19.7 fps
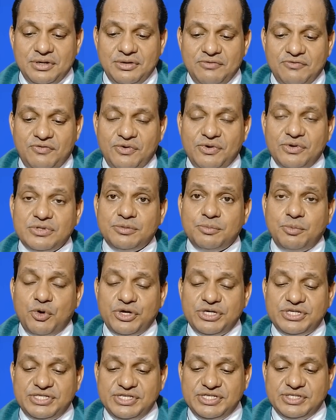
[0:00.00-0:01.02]
Fourth
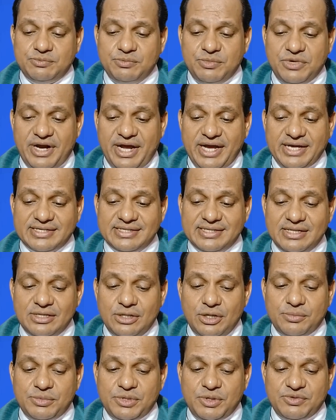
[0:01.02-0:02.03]
point is miracle
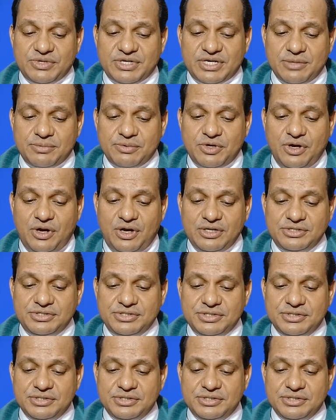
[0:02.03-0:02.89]
of the word of God.